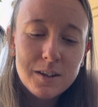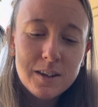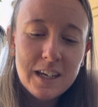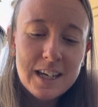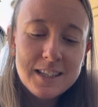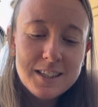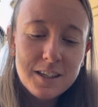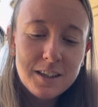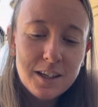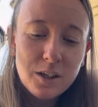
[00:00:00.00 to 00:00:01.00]
the
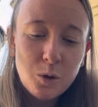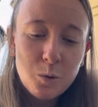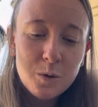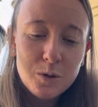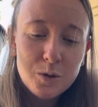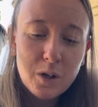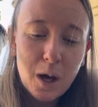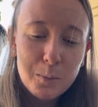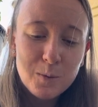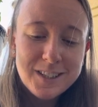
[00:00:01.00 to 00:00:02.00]
instant that you
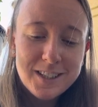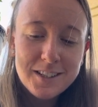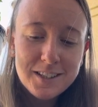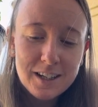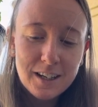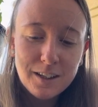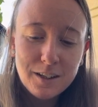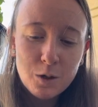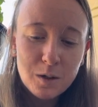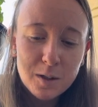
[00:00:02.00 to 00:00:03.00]
stop resisting,
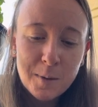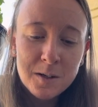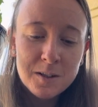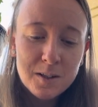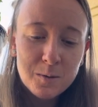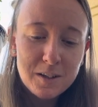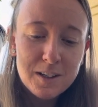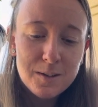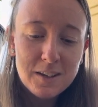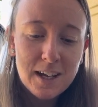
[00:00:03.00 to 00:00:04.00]
you experience the
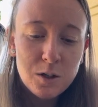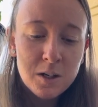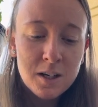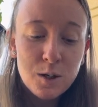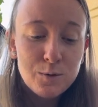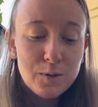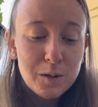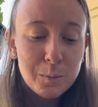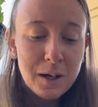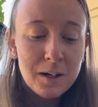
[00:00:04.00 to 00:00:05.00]
release of tension and you
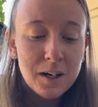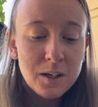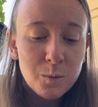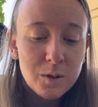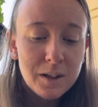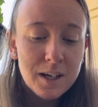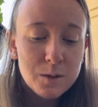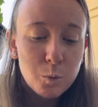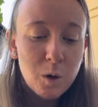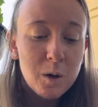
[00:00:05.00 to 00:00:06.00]
feel better and you
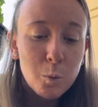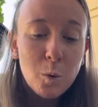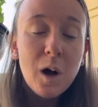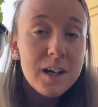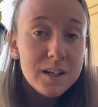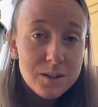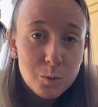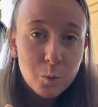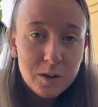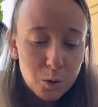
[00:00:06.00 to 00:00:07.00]
realize what was,
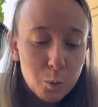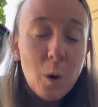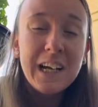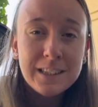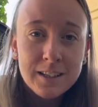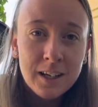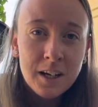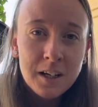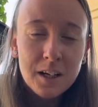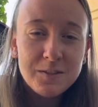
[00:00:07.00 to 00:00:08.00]
the what
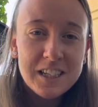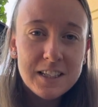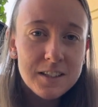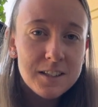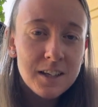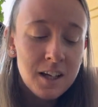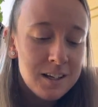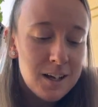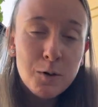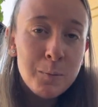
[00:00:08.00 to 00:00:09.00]
of is,
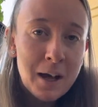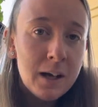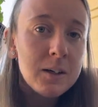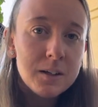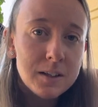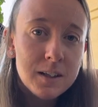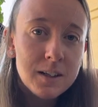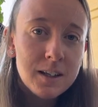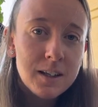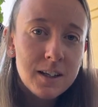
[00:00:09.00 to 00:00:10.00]
never mattered.
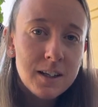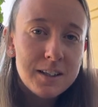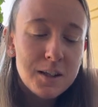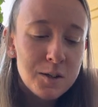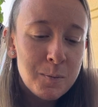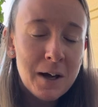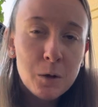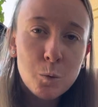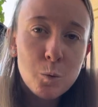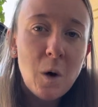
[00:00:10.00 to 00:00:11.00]
It doesn't
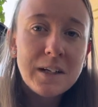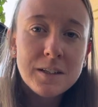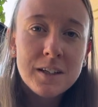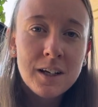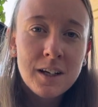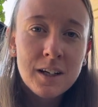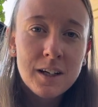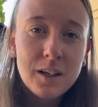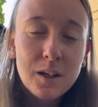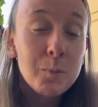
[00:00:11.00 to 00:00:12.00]
matter what
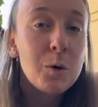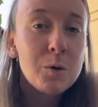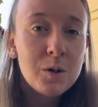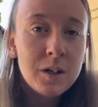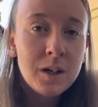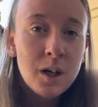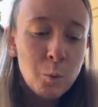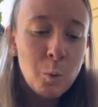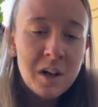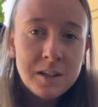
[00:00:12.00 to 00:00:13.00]
emotion,
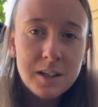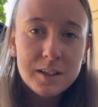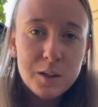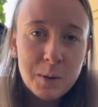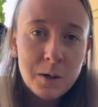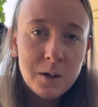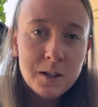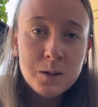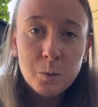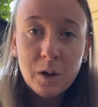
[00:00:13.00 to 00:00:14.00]
what
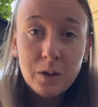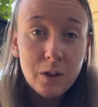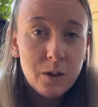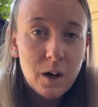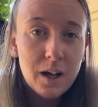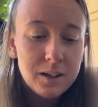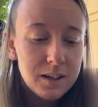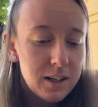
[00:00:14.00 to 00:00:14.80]
experience, what thought,